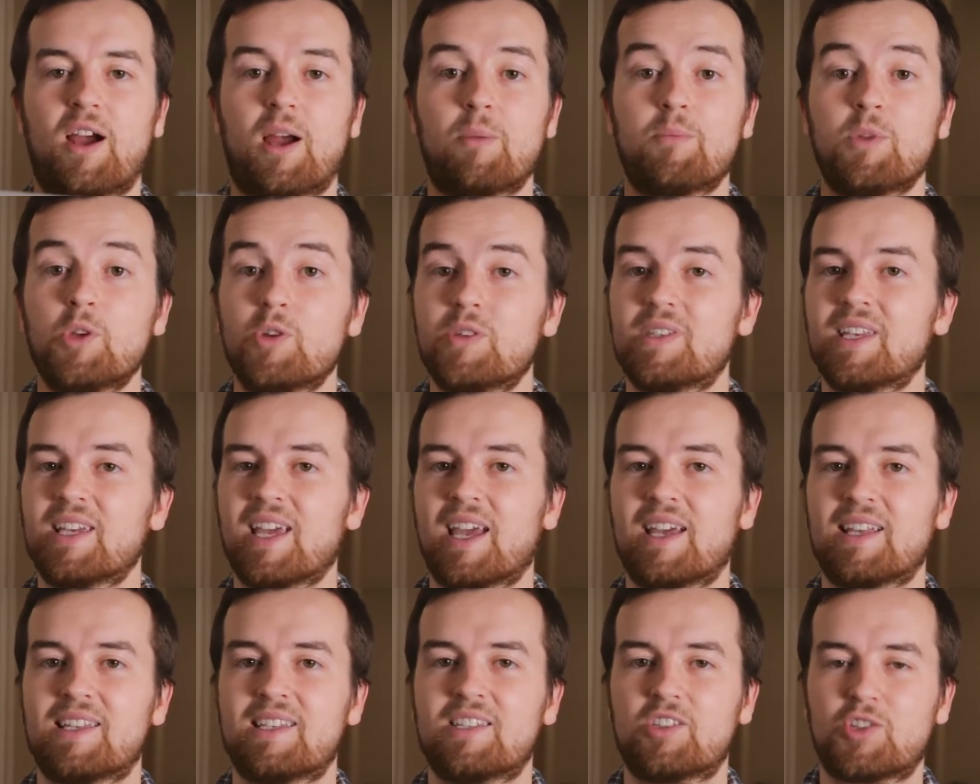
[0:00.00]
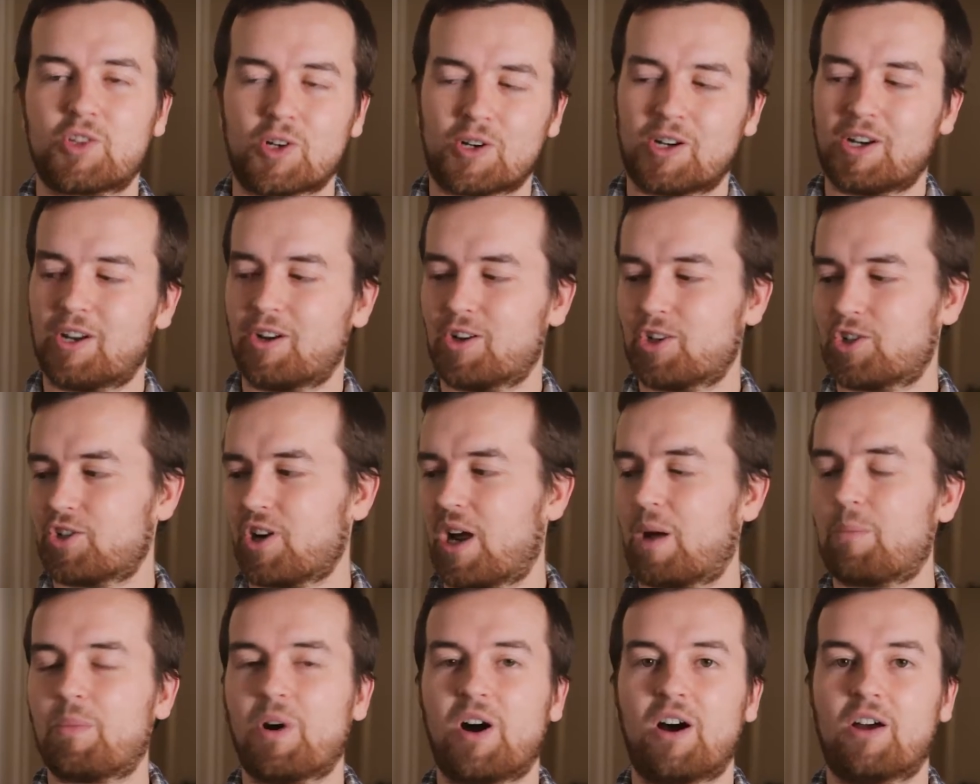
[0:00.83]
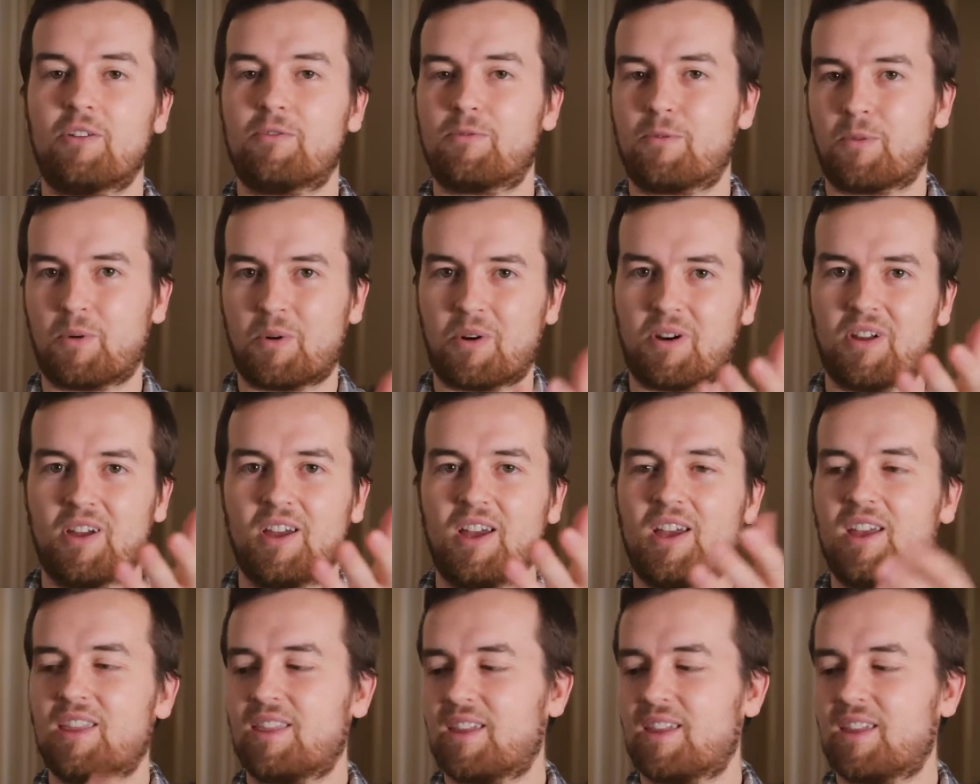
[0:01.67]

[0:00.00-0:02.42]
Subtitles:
I'm using a sturdier tripod for